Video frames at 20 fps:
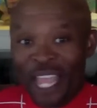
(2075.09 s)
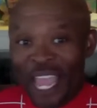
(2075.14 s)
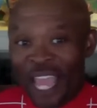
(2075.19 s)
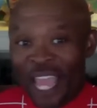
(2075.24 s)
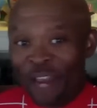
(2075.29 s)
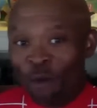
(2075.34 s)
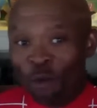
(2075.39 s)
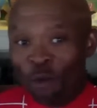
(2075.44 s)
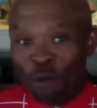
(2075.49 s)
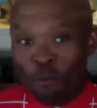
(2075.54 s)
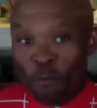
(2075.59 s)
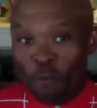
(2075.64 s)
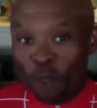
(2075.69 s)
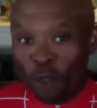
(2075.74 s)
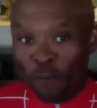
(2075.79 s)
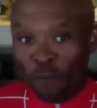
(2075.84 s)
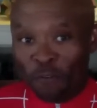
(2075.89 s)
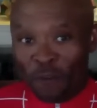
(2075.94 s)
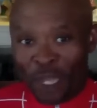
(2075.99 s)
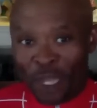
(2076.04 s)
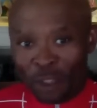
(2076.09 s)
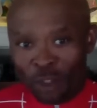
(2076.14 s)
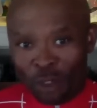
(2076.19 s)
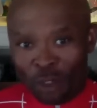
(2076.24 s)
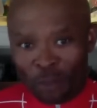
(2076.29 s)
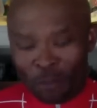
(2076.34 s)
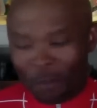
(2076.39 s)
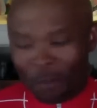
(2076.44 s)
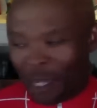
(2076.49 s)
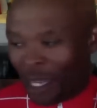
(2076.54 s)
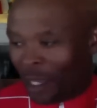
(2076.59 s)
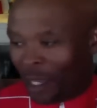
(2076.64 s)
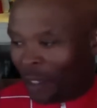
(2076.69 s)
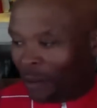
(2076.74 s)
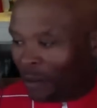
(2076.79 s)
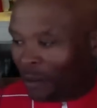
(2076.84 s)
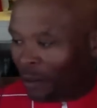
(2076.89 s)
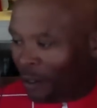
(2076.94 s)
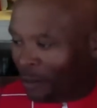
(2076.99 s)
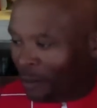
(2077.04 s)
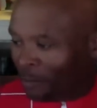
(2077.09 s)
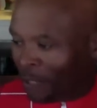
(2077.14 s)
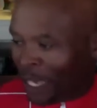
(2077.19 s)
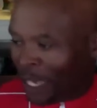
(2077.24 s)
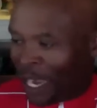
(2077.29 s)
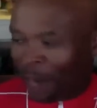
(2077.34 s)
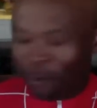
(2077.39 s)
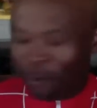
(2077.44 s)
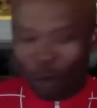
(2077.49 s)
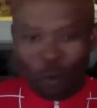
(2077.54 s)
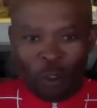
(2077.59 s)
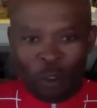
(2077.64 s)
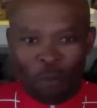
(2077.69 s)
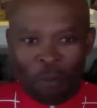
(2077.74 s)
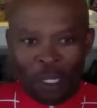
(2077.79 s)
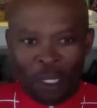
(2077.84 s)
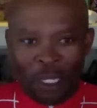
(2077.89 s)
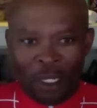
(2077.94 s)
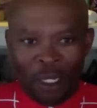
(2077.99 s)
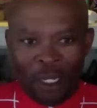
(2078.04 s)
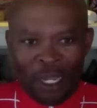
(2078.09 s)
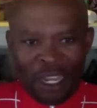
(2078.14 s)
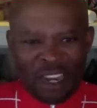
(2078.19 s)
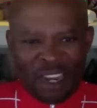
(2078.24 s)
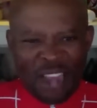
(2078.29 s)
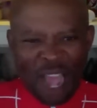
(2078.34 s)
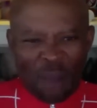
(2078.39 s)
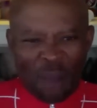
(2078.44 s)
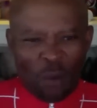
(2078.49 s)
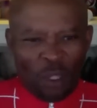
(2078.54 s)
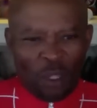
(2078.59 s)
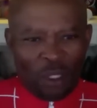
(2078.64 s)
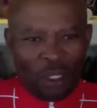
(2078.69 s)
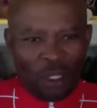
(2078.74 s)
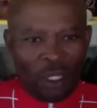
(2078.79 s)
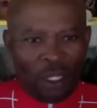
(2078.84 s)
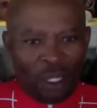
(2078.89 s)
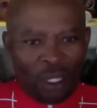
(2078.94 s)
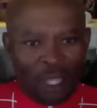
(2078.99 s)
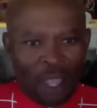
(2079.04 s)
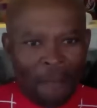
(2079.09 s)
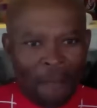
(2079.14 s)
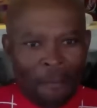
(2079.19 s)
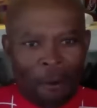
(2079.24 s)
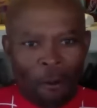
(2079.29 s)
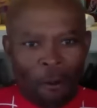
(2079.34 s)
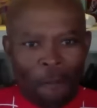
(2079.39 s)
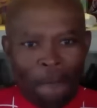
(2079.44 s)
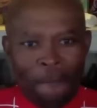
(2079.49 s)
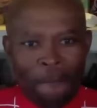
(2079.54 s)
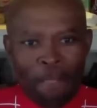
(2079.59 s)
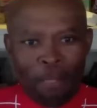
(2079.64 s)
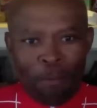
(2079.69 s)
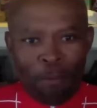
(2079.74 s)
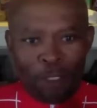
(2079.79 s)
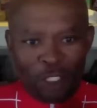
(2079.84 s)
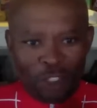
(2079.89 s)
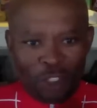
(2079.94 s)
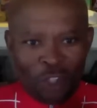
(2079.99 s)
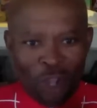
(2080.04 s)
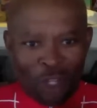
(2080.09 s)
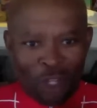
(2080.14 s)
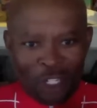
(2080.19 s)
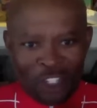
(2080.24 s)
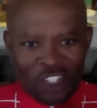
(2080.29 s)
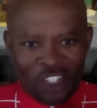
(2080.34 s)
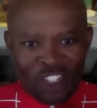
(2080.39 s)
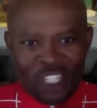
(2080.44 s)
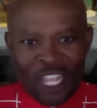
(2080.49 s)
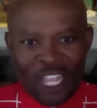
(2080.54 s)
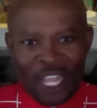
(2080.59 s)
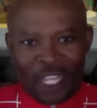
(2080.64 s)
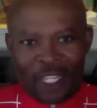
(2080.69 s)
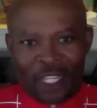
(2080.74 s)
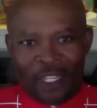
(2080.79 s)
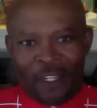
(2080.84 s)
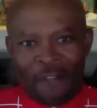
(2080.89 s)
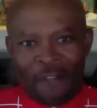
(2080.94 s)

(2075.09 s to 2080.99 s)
And it was beautiful. I took my camera with me, not with the gimbal, but just on a stick